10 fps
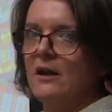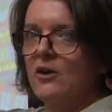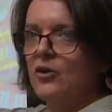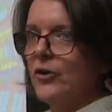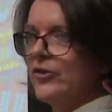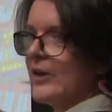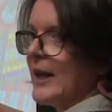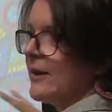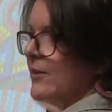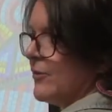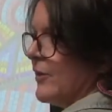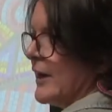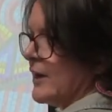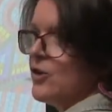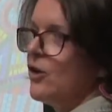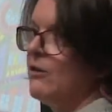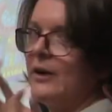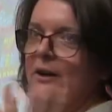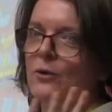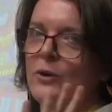across the length of it, and you
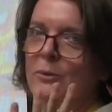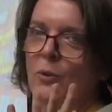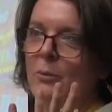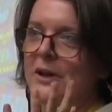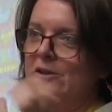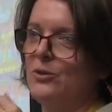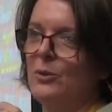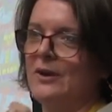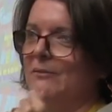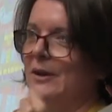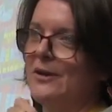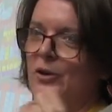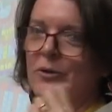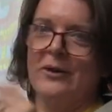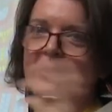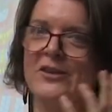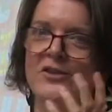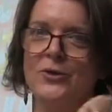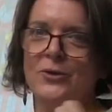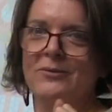can't get it all in one picture, well, not
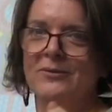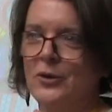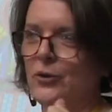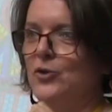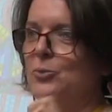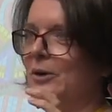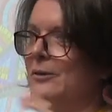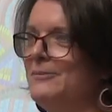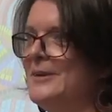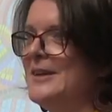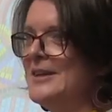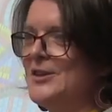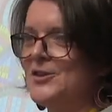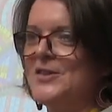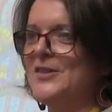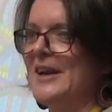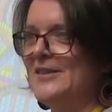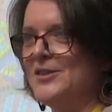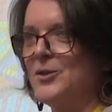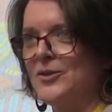unless you're super
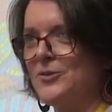sophisticated as a